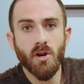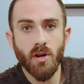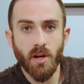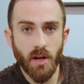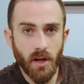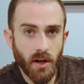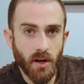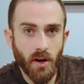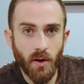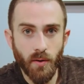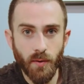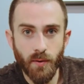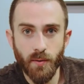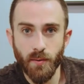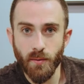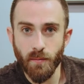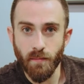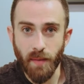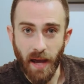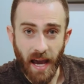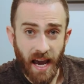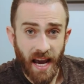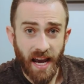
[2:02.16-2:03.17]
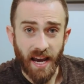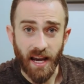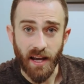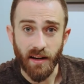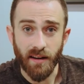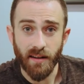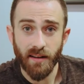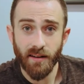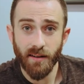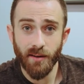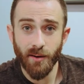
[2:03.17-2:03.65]
gonna go through
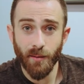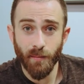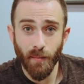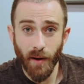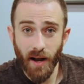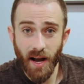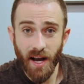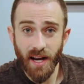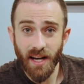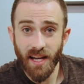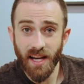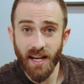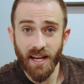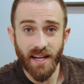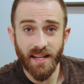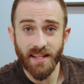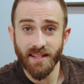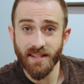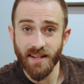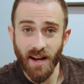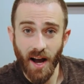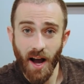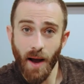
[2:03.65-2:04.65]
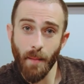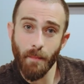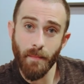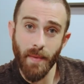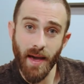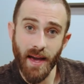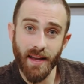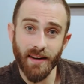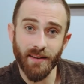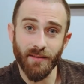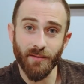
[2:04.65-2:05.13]
pain. Your body is not
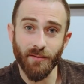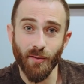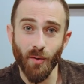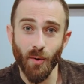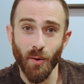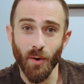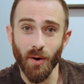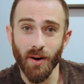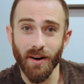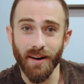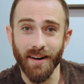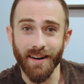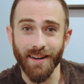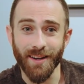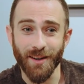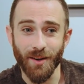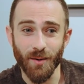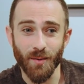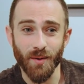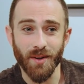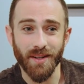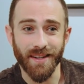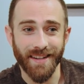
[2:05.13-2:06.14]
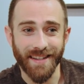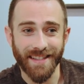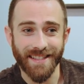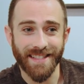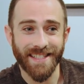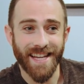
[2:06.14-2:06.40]
meant for you to